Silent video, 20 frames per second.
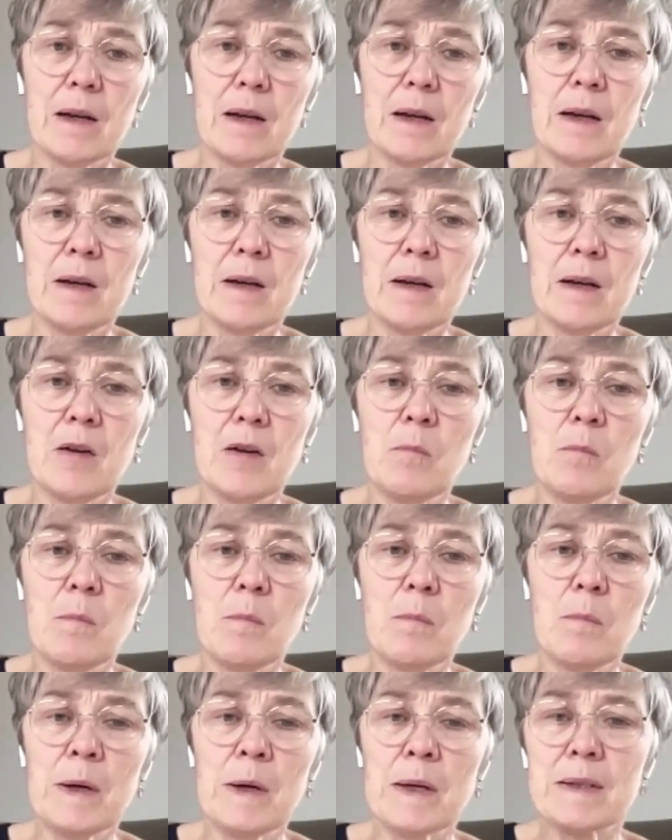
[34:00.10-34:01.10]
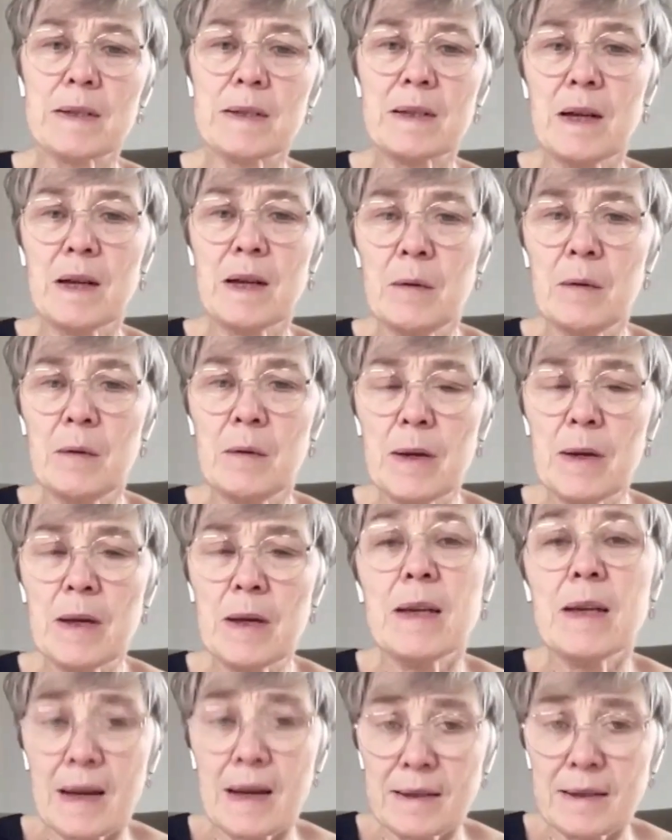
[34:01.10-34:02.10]
But
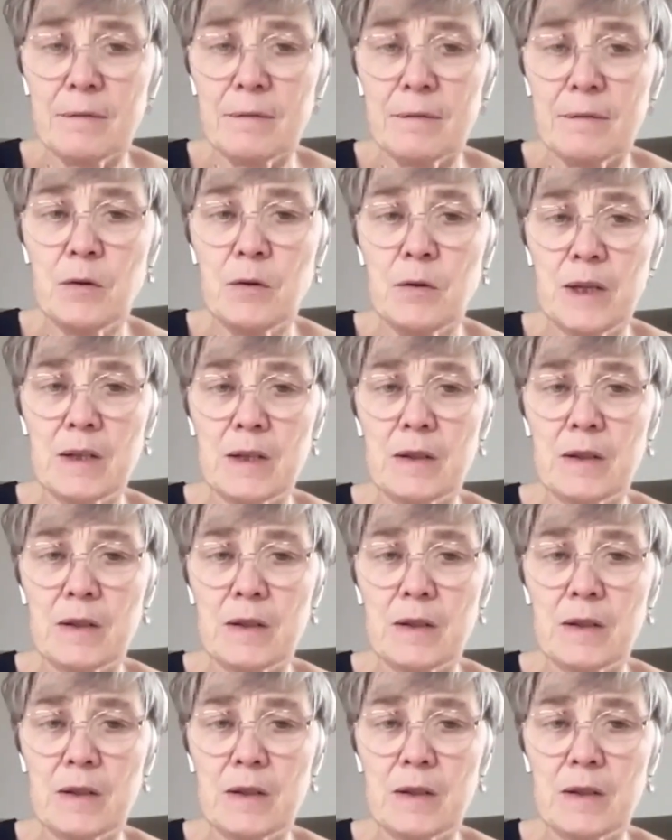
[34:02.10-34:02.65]
yes, if you